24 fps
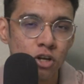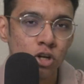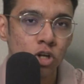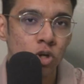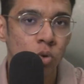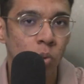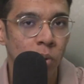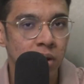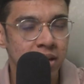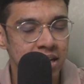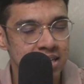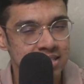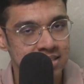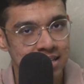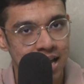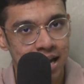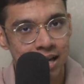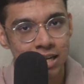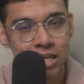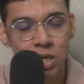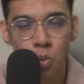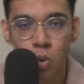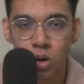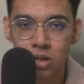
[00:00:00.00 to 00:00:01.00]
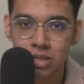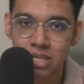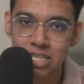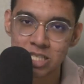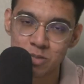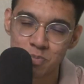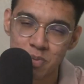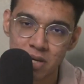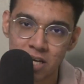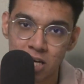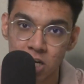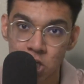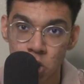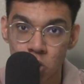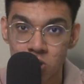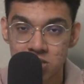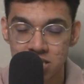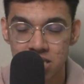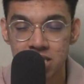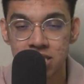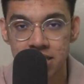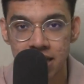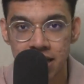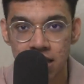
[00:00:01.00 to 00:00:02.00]
knowing exactly what these speaker roles
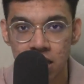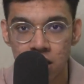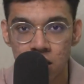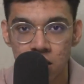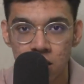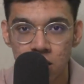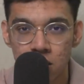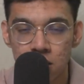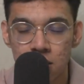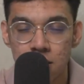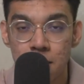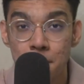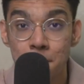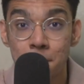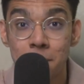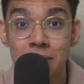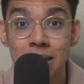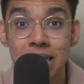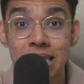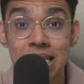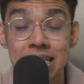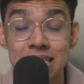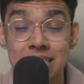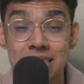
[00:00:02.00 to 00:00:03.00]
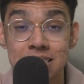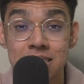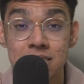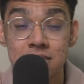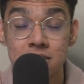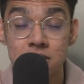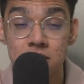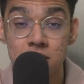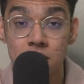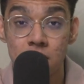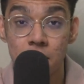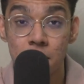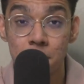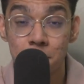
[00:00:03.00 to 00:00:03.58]
entail, please